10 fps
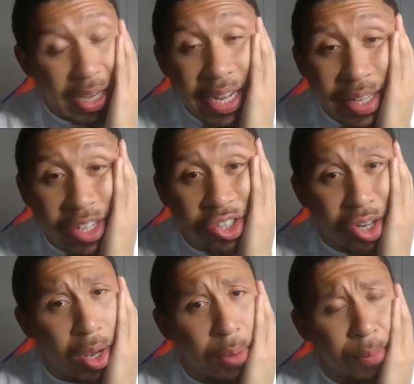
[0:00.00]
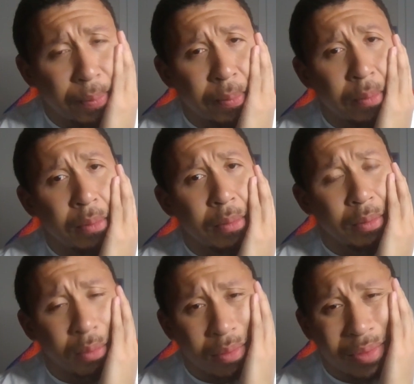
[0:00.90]
in this show
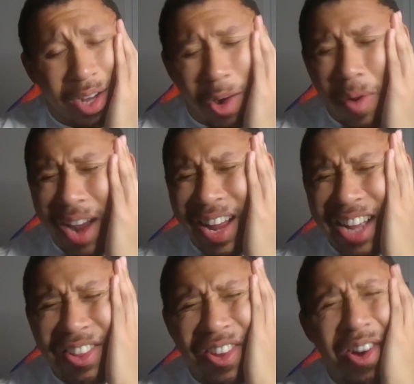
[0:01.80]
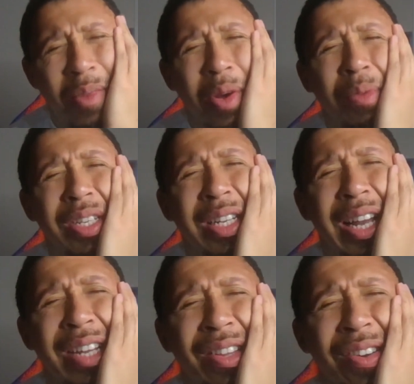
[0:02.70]
around like 30, what was it,
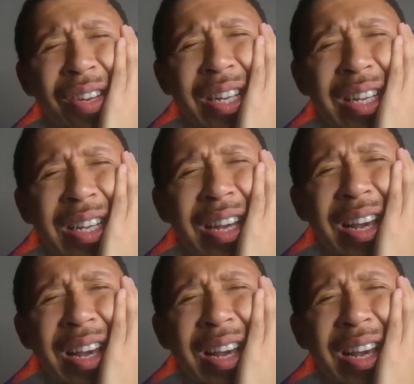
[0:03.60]
like 30?